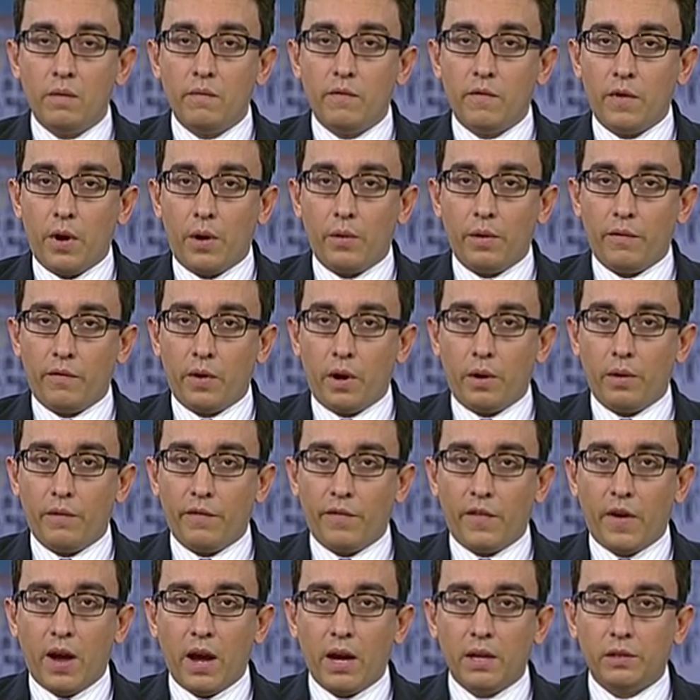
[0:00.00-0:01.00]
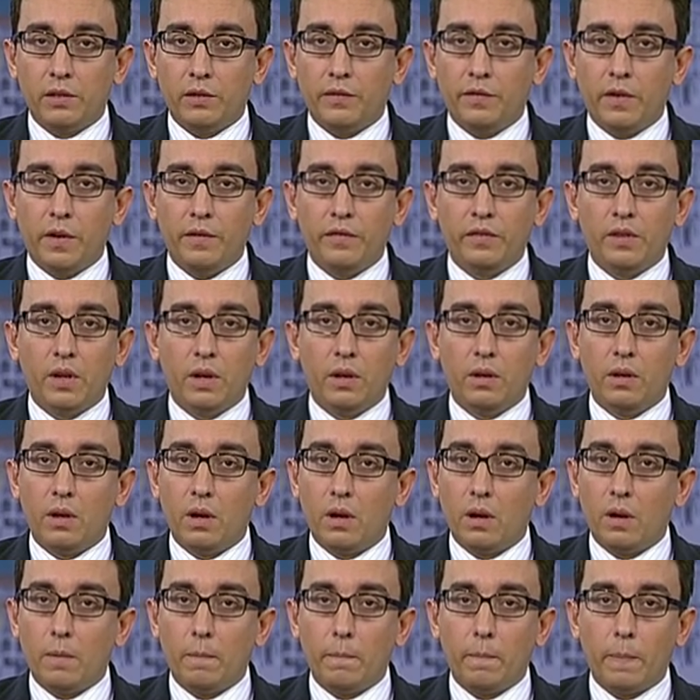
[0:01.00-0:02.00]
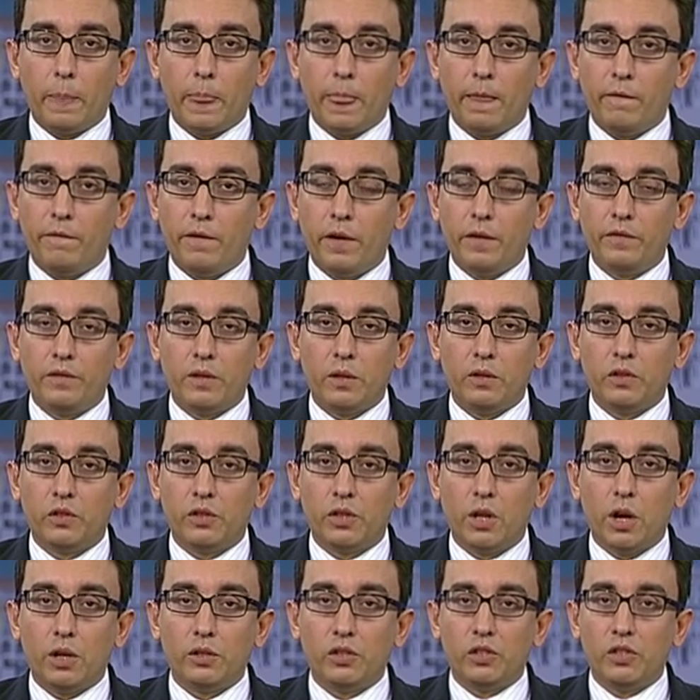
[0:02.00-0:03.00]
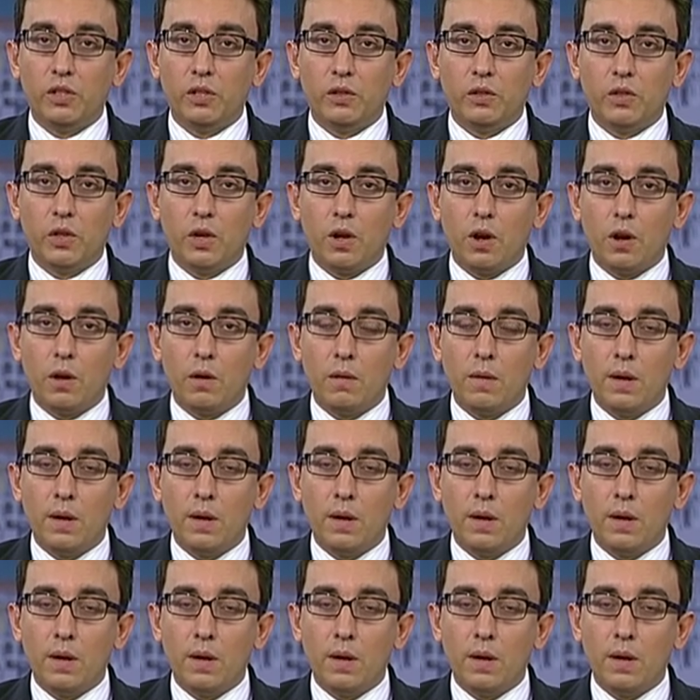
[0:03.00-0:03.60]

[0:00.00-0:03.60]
very, very fast, 15 slots this year.